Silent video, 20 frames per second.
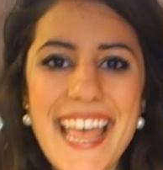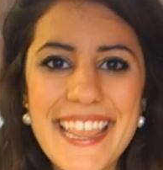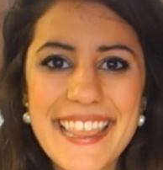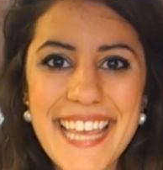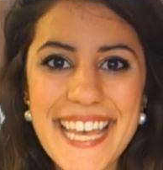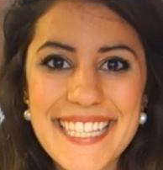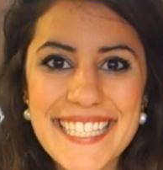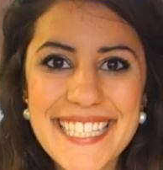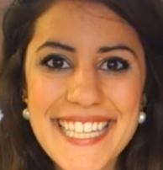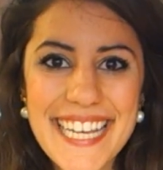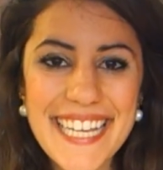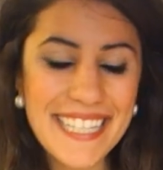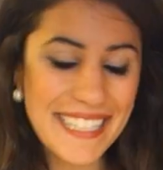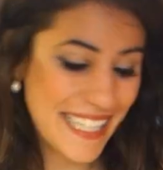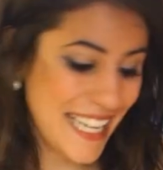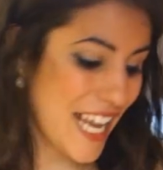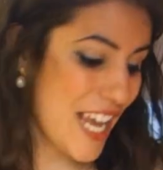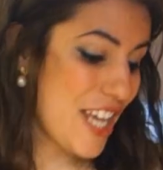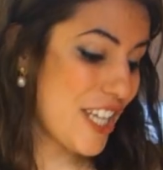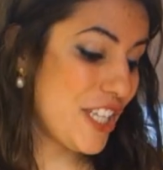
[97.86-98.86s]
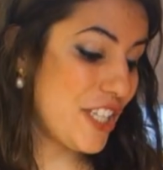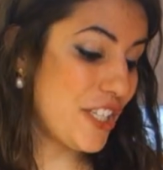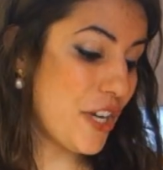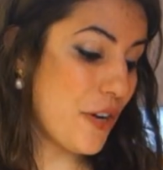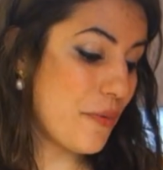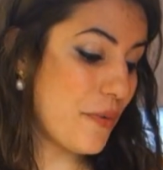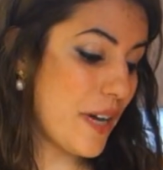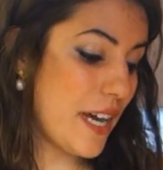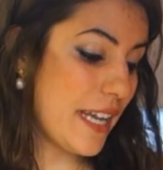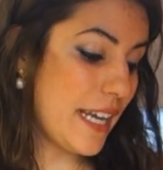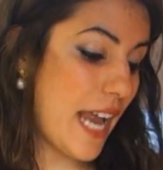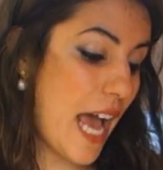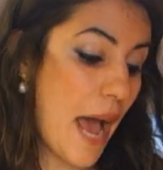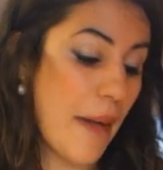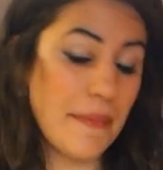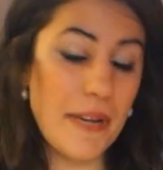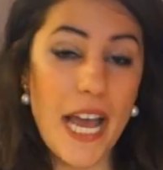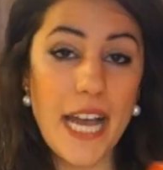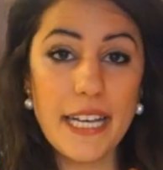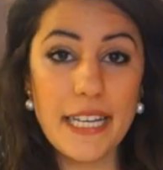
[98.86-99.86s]
That's it. You know what?
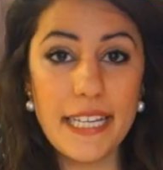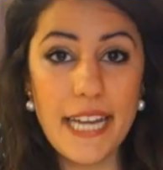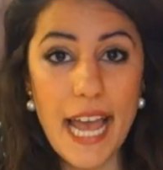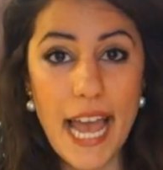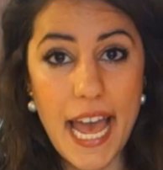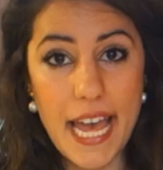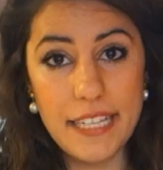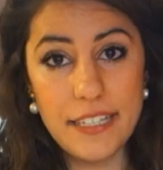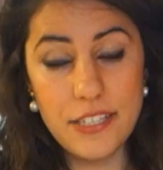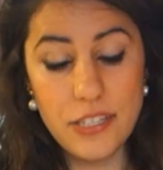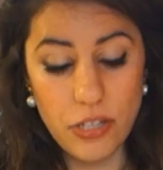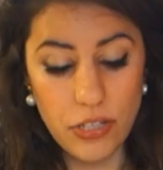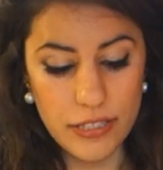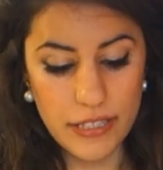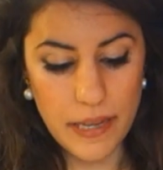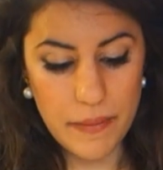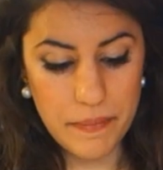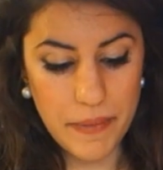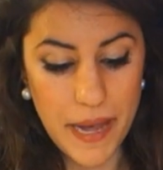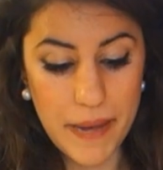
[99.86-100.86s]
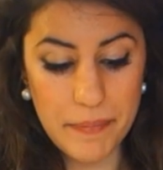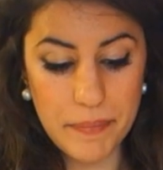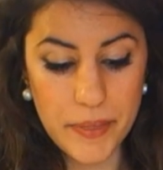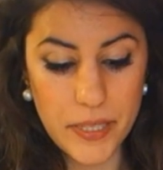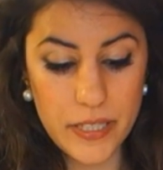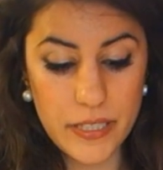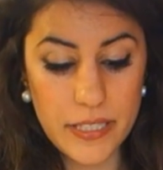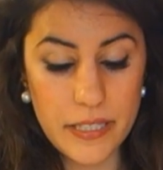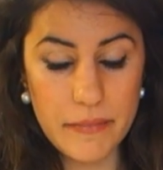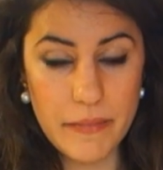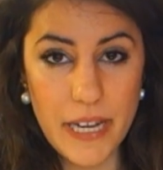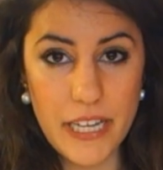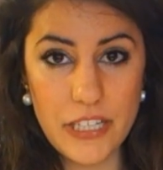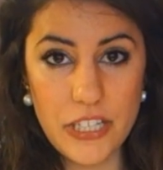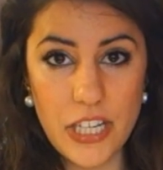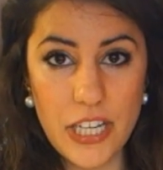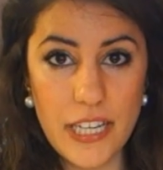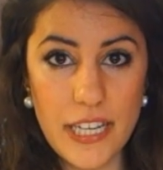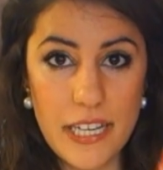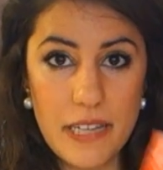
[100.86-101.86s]
I'm not going to add salt and pepper to my
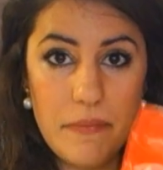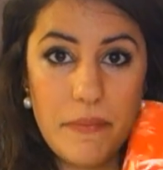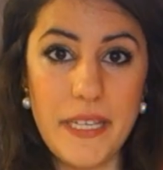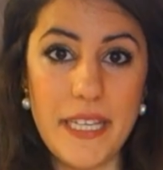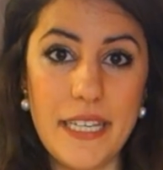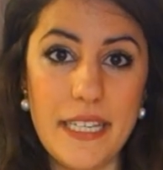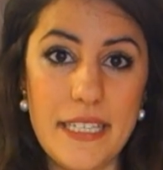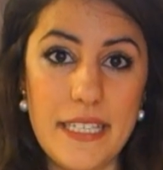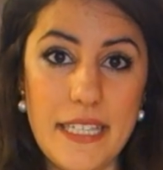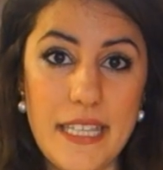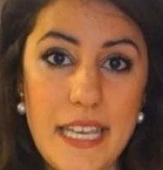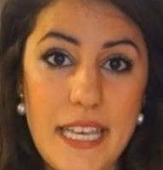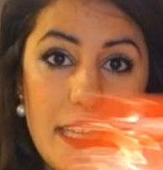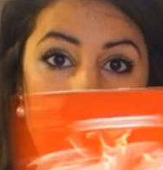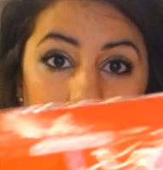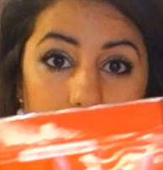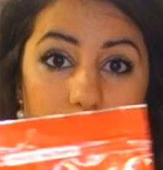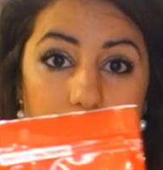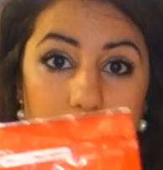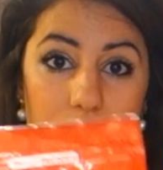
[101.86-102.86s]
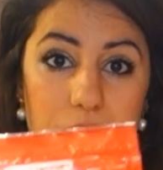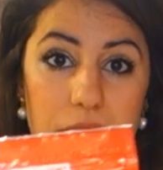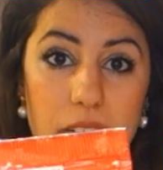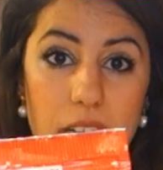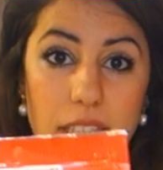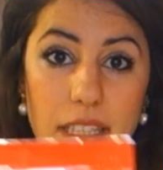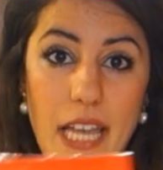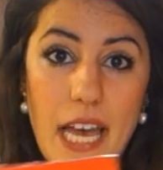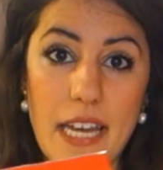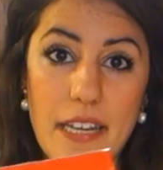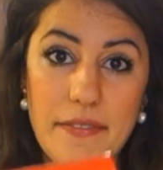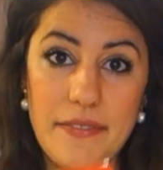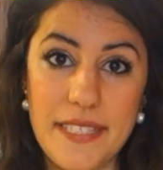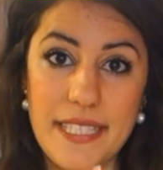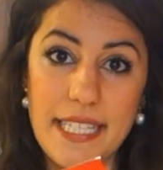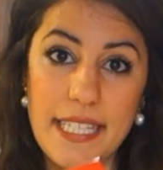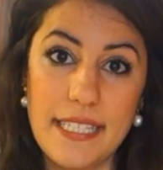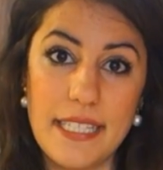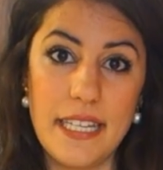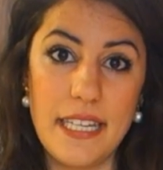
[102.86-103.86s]
chicken because these have a lot of
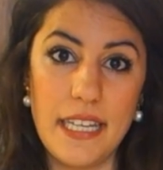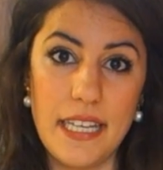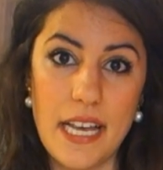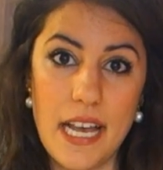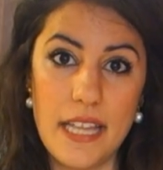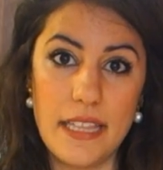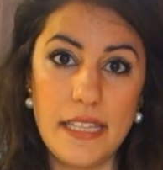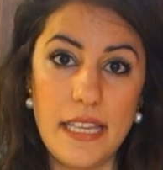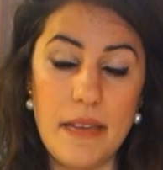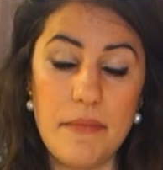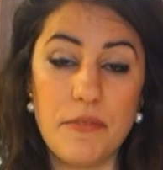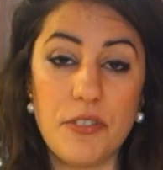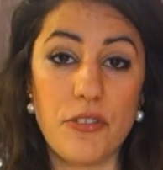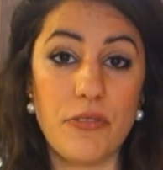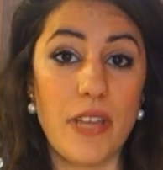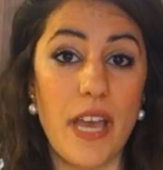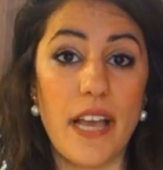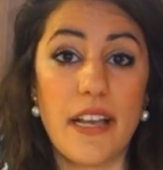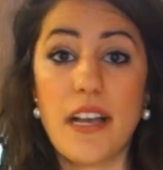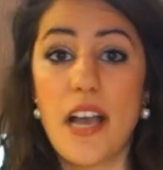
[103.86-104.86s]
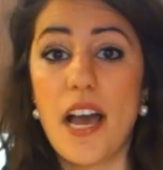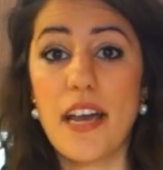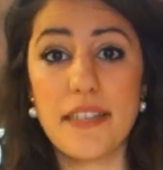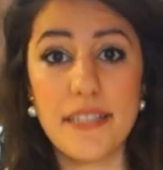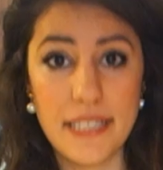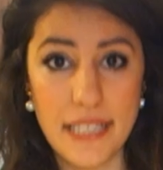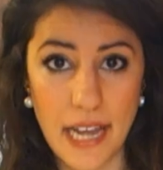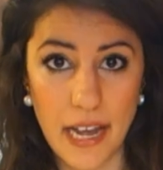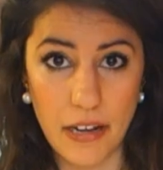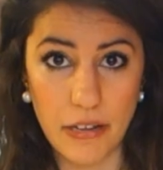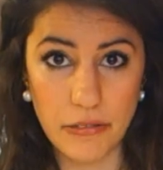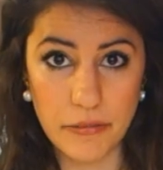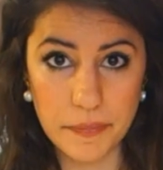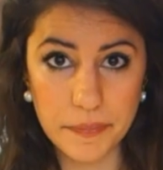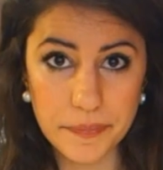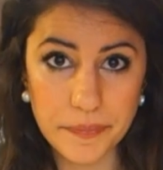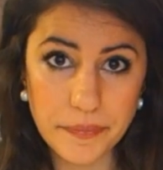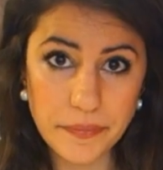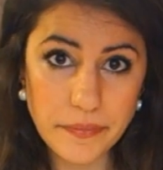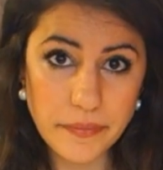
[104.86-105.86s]
seasoning on them, so that cuts out
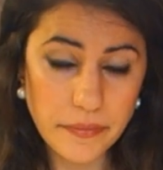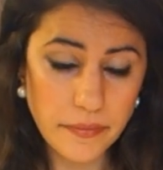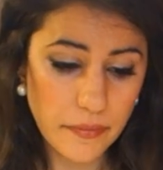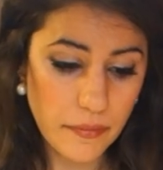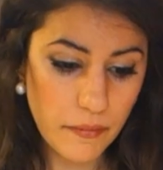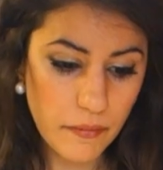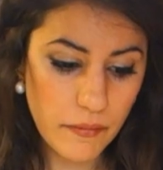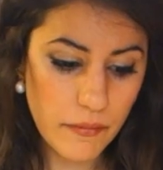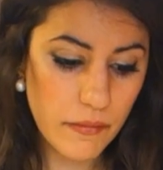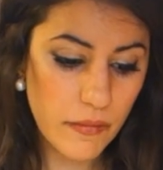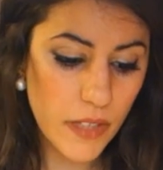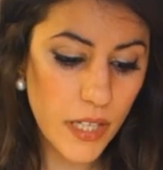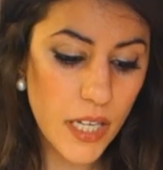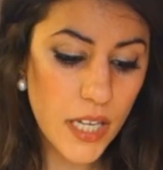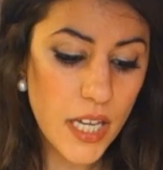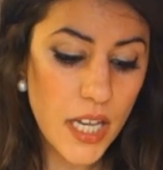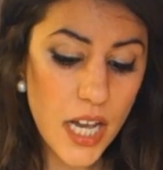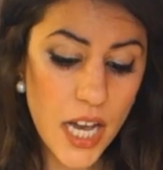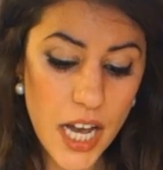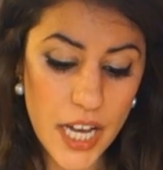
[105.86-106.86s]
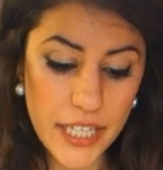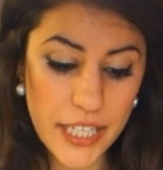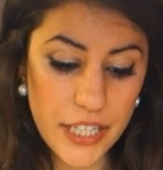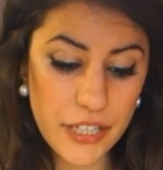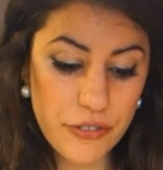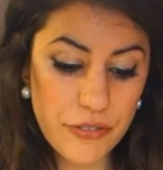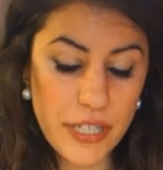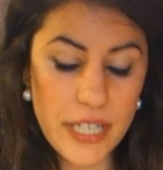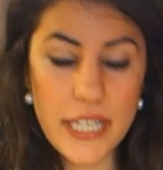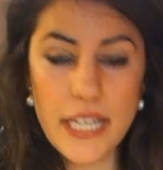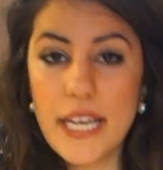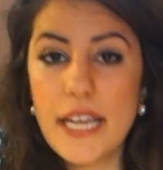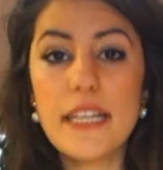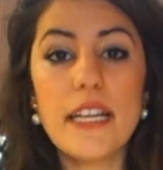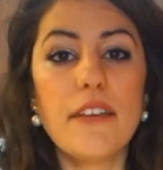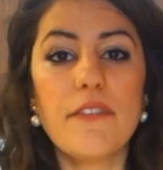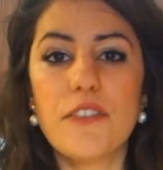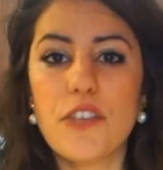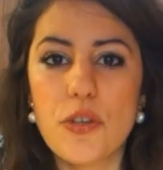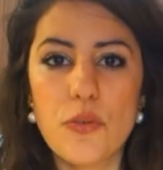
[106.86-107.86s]
an ingredient.
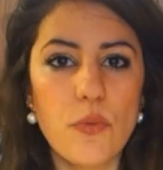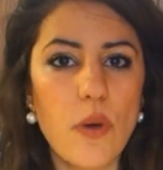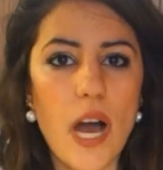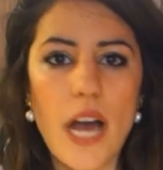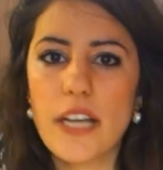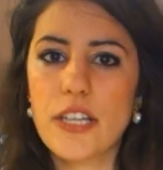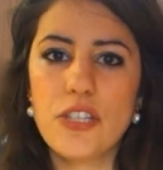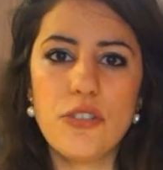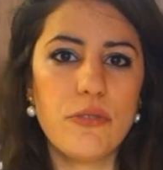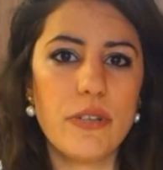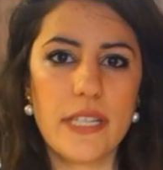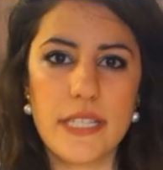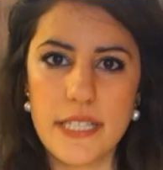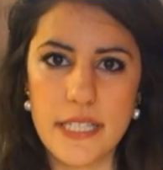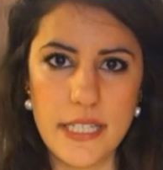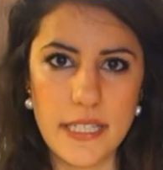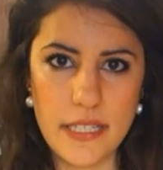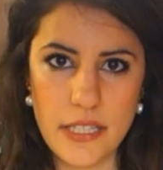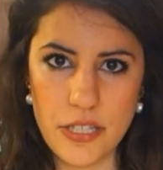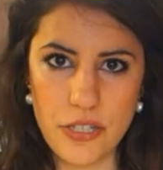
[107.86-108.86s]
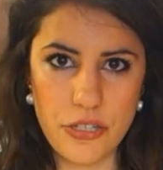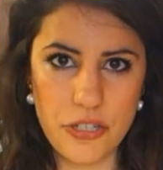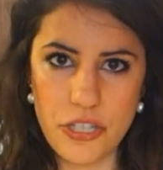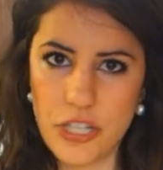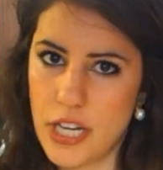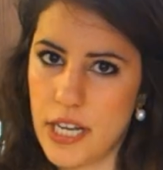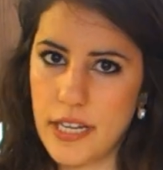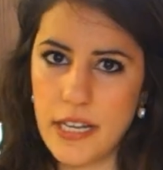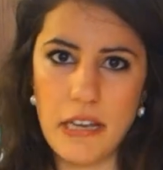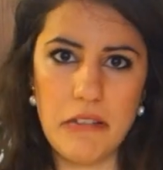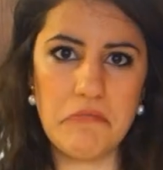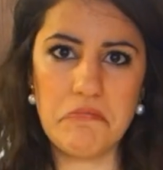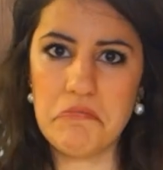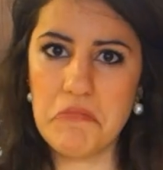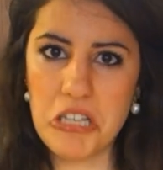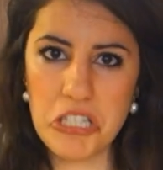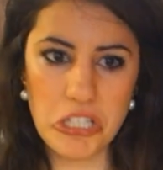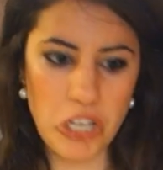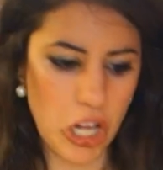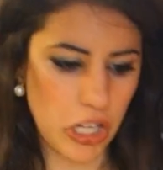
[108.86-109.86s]
If you want, you can season your chicken.
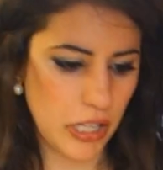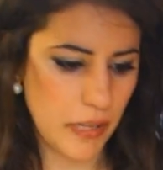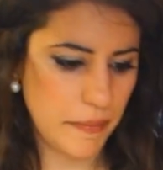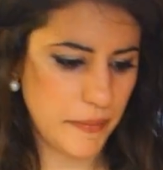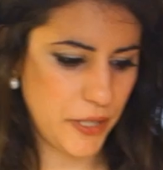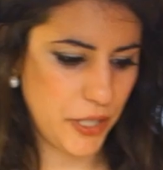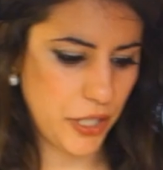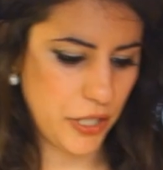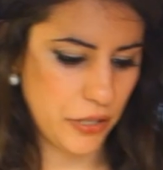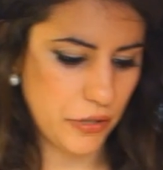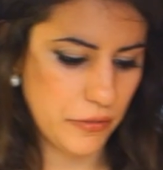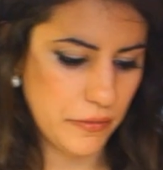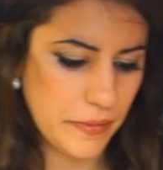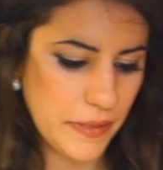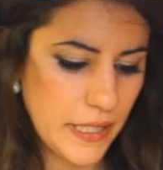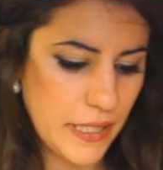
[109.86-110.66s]
It's all up to you.